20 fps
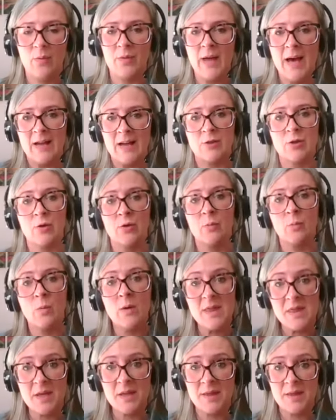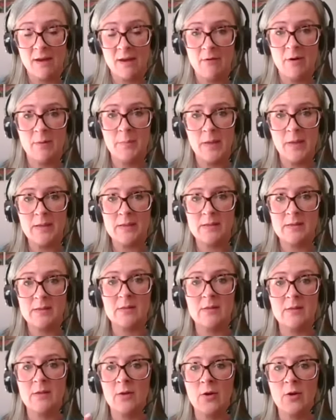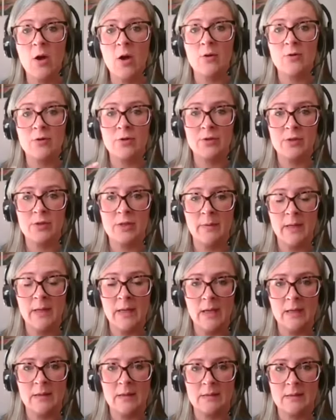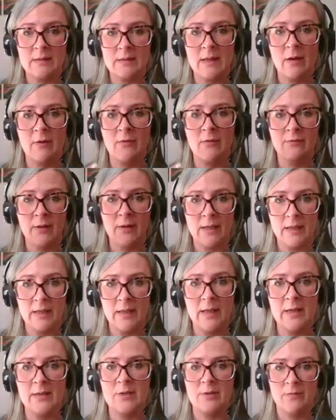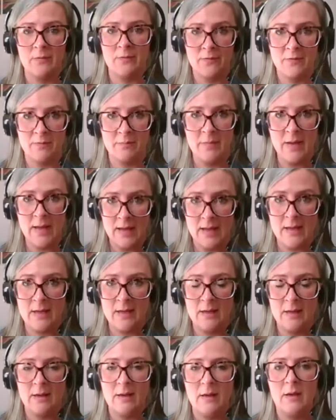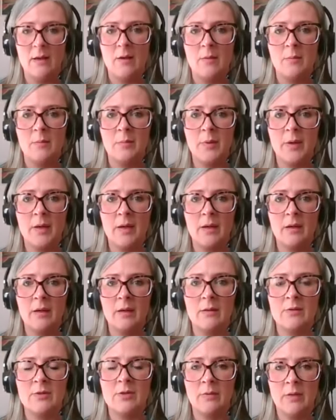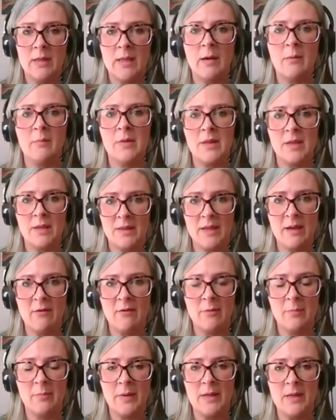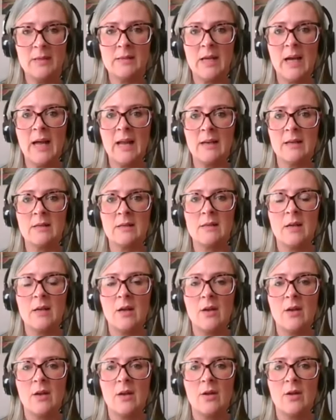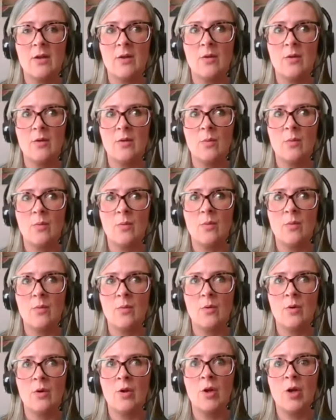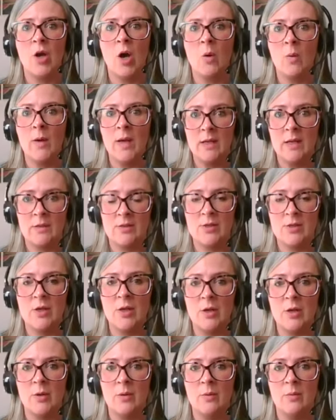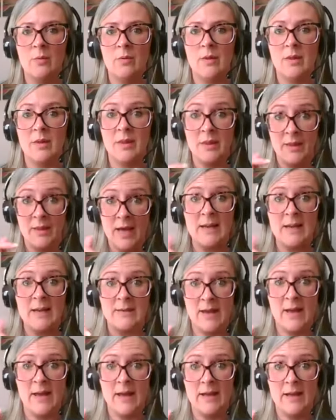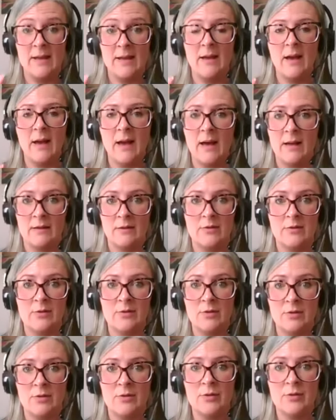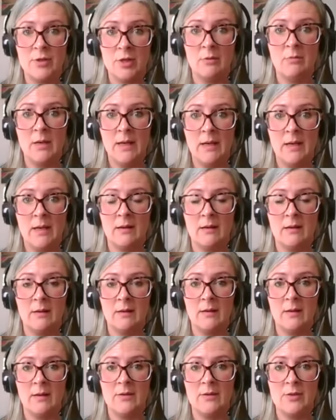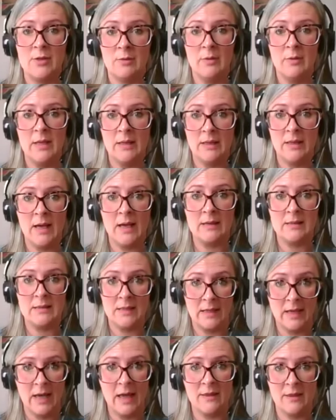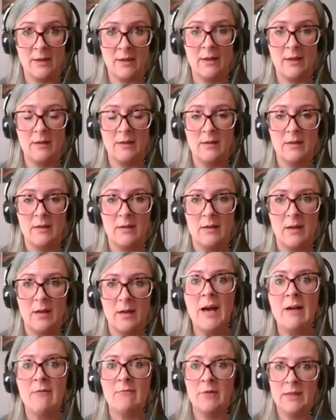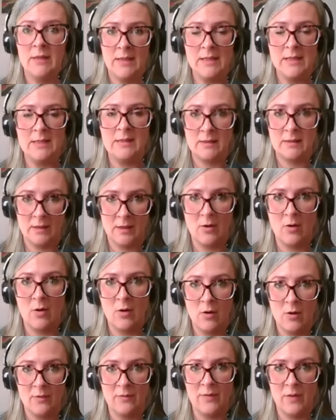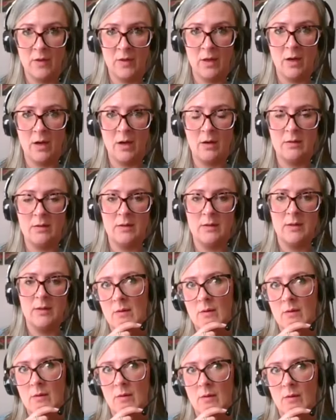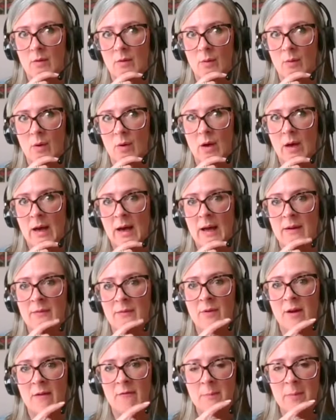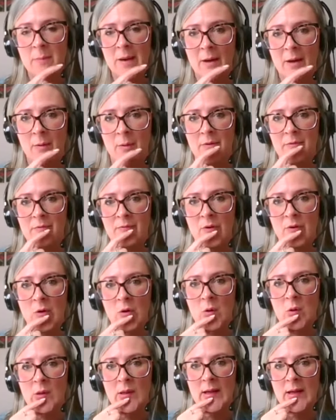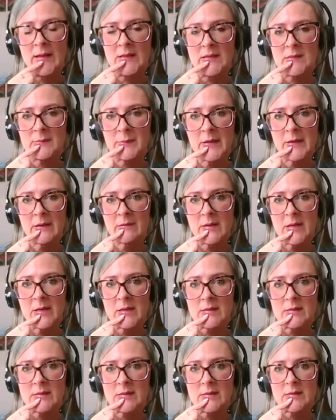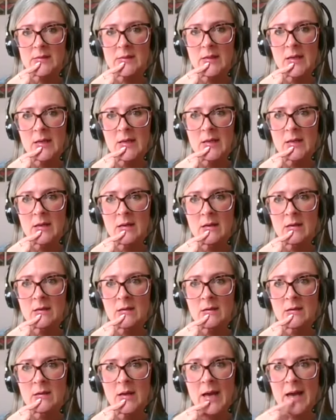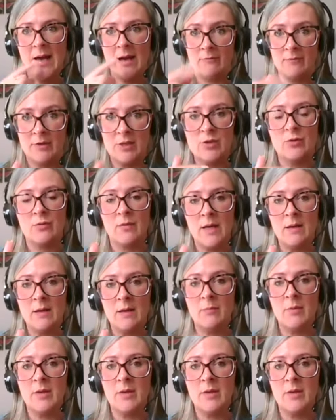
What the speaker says: that done with a therapist. So not just doing it as a self-regulation for me, but doing that with a therapist and going to that day and doing that together, that released an awful lot. I had very powerful experience at a retreat